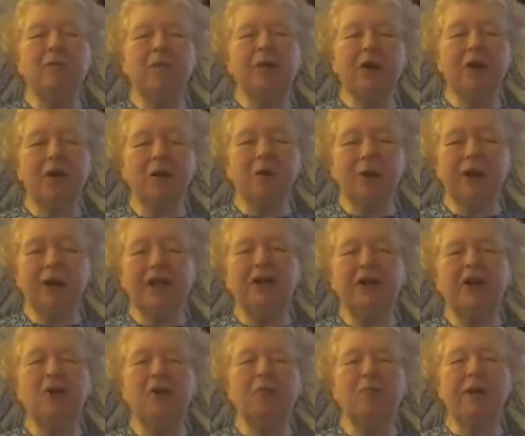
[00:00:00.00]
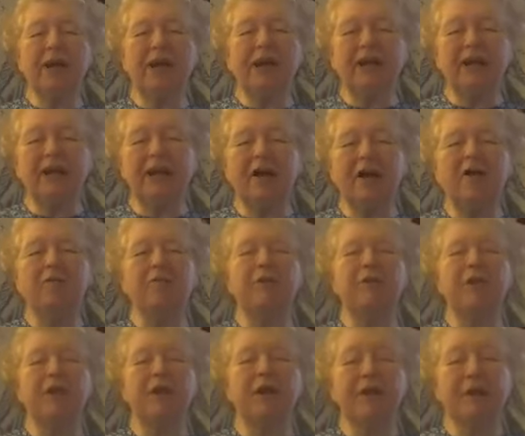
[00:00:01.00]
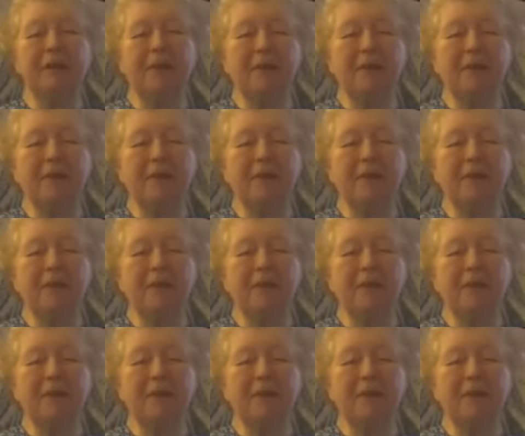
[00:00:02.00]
we already know many of the